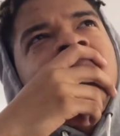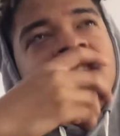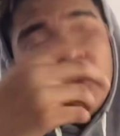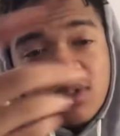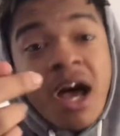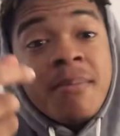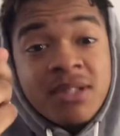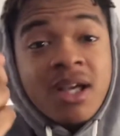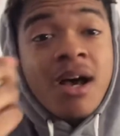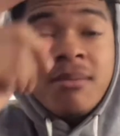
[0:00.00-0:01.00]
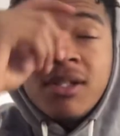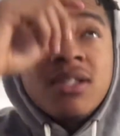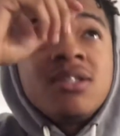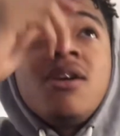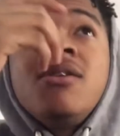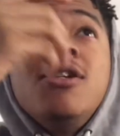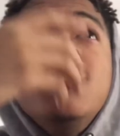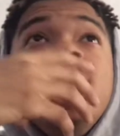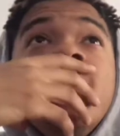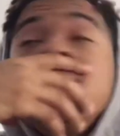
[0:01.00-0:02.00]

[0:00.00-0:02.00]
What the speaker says: this is what type of time niggas are on these days.